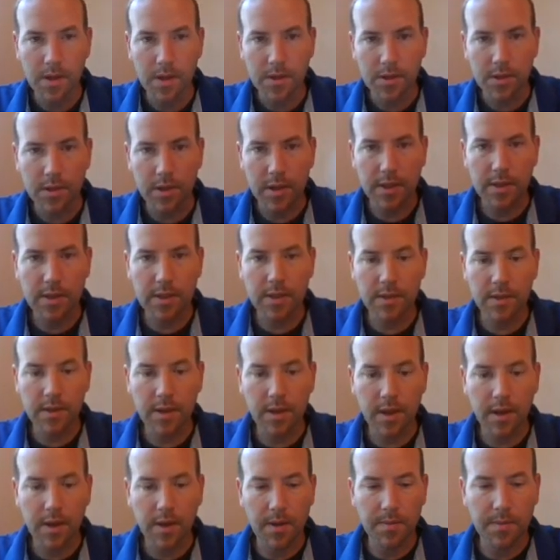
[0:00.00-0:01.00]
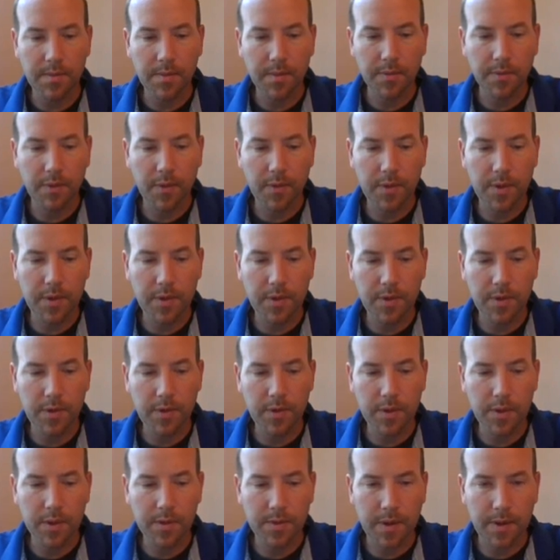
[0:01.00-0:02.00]
So let's, before we do
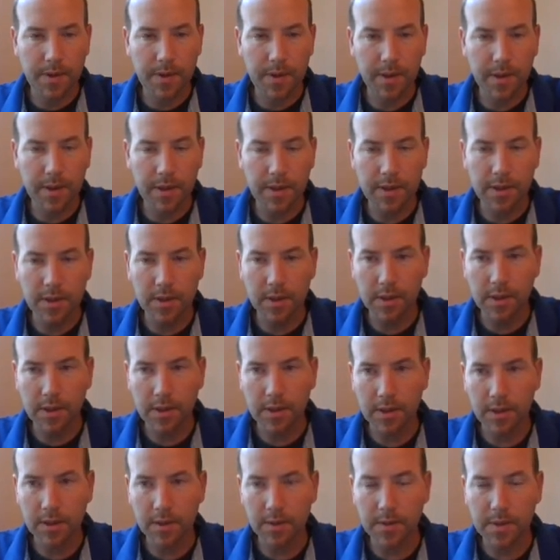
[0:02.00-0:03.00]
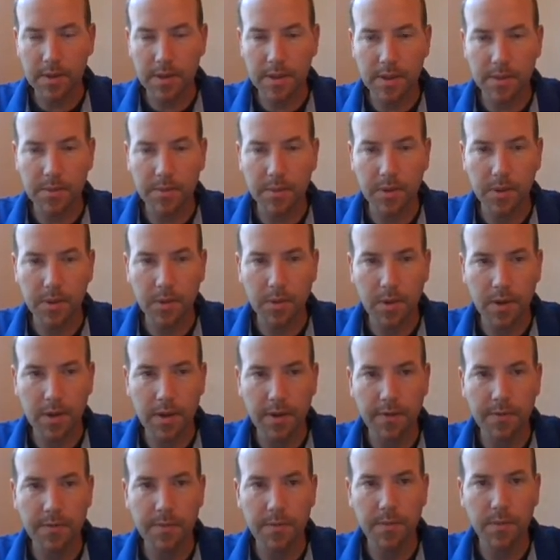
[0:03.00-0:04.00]
Newton's method, let's look at the little bit simpler one
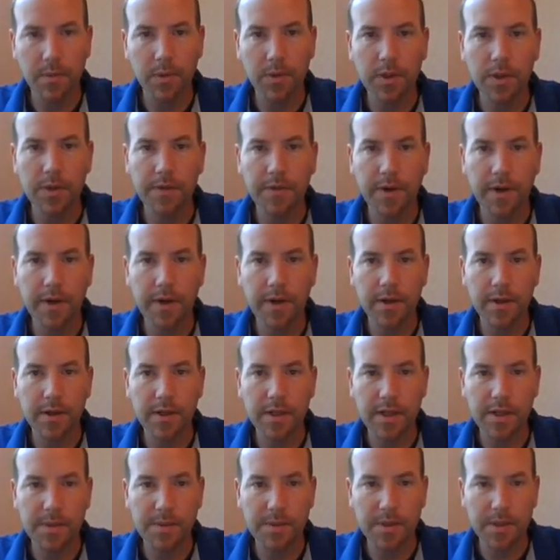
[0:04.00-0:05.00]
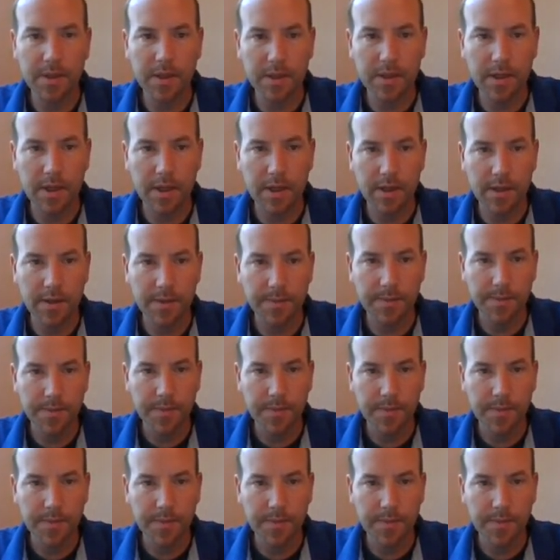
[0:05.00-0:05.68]
of multivariate steepest ascent.